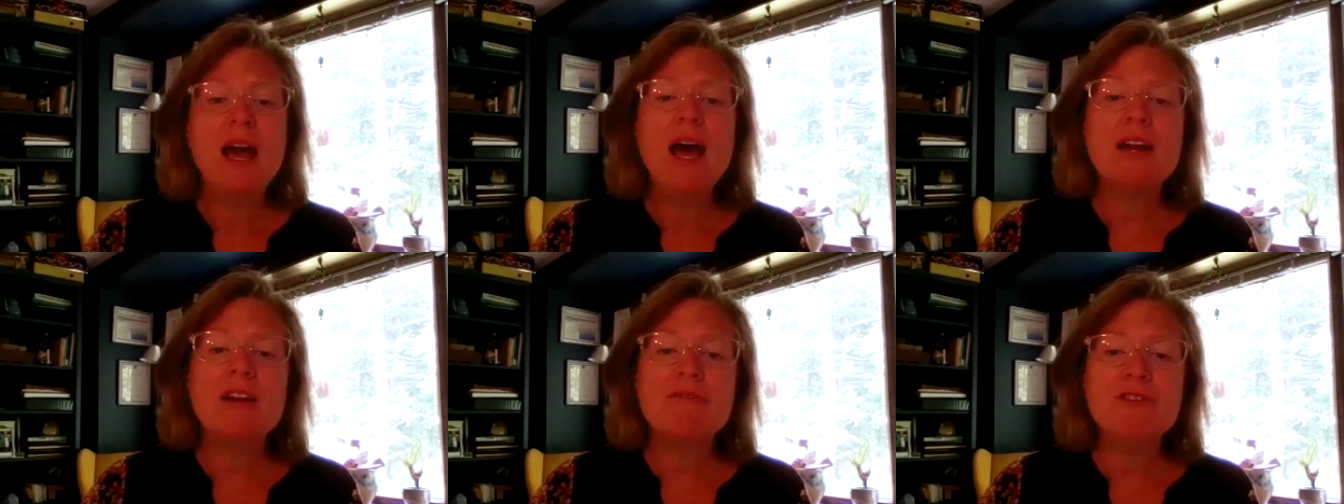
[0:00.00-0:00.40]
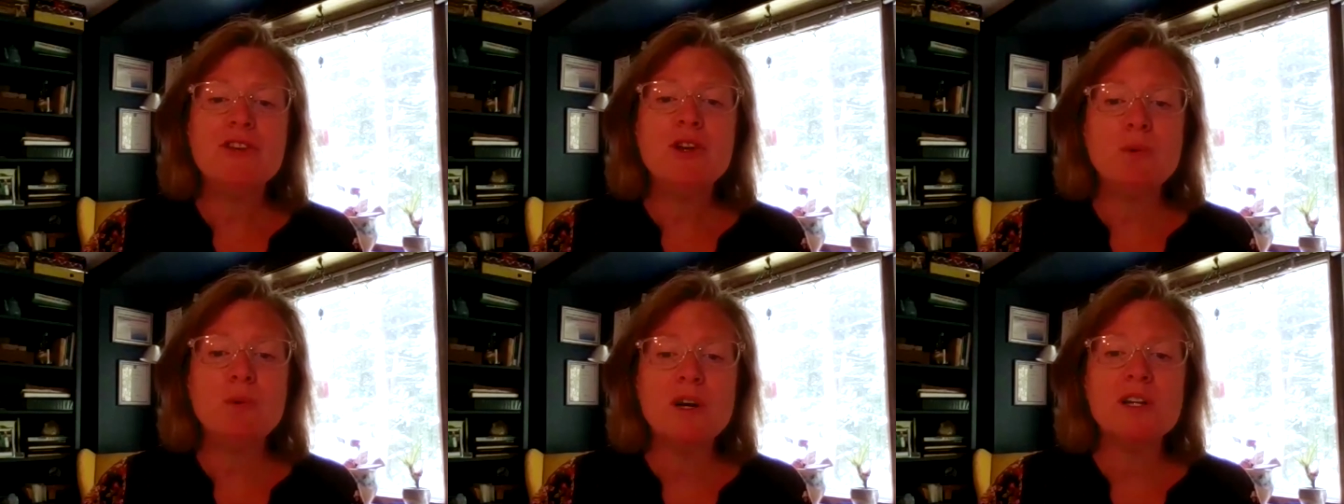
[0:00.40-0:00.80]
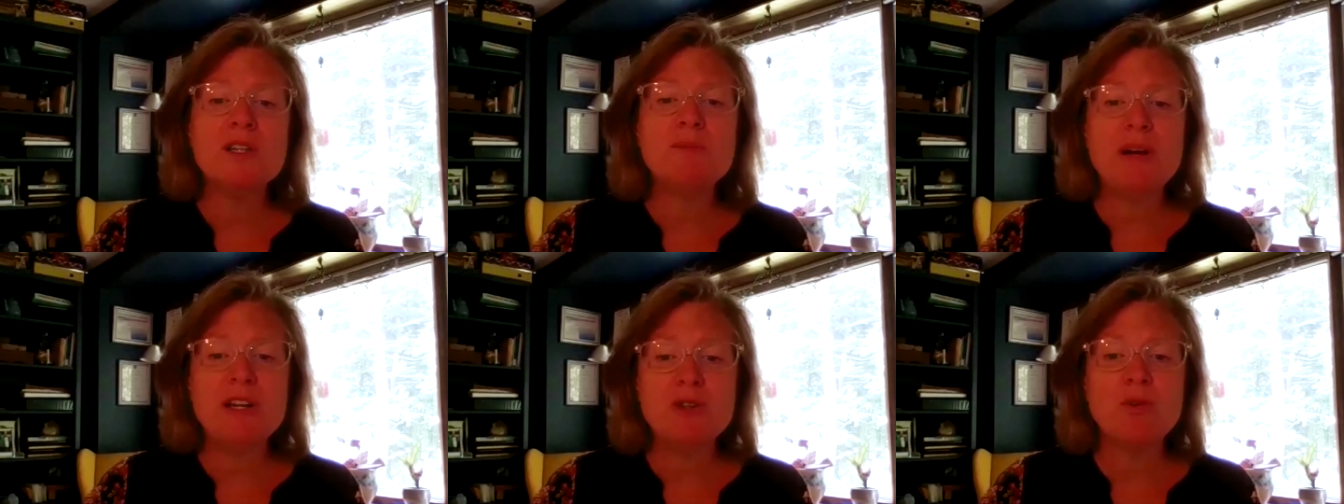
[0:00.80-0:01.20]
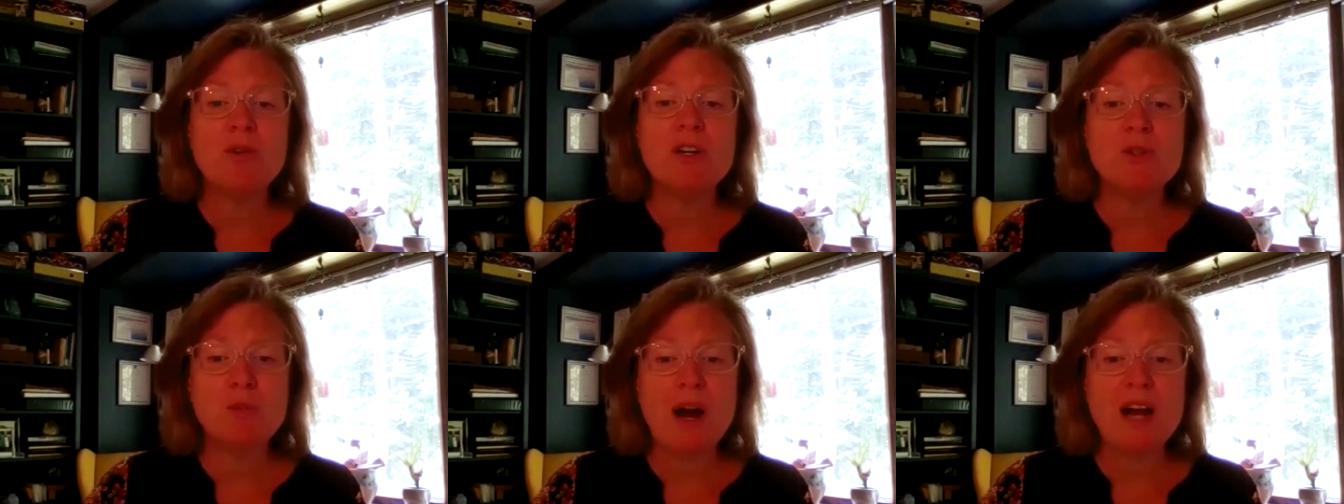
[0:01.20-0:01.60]
and a few words by
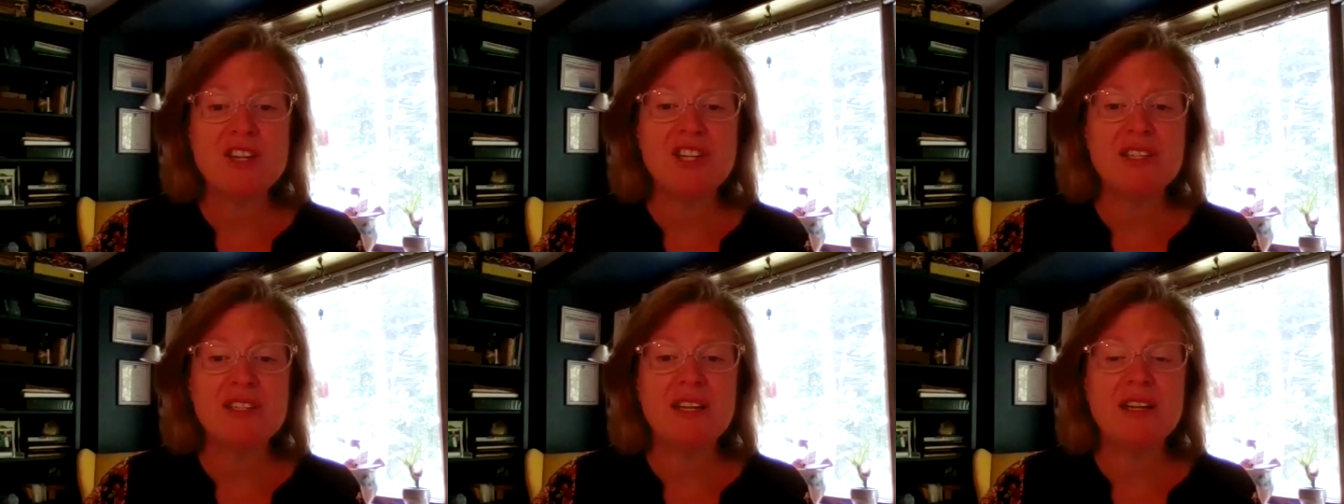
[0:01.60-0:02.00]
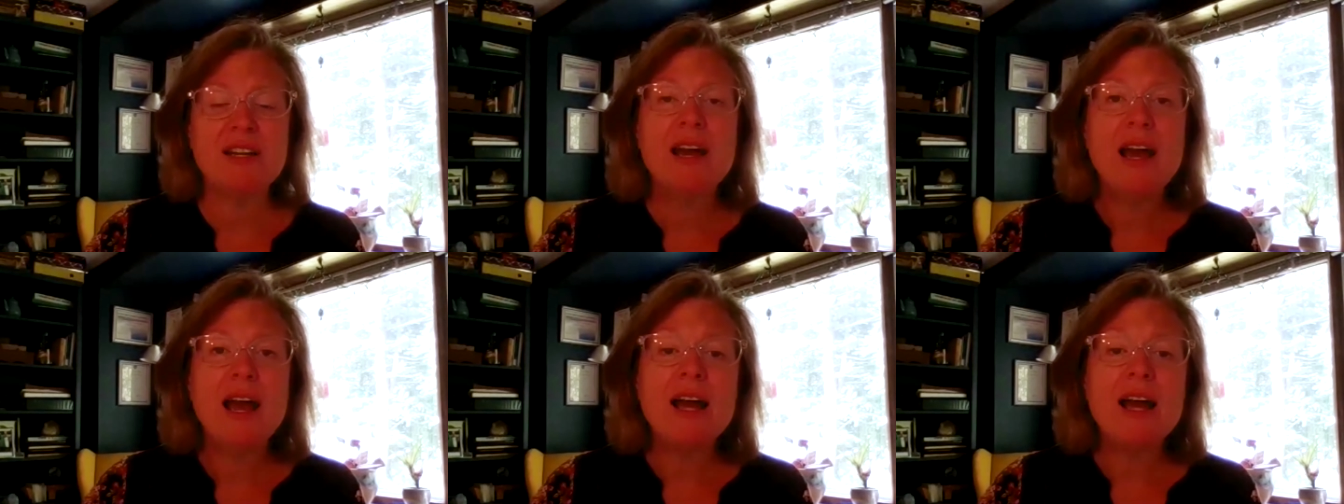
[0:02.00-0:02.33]
George Washington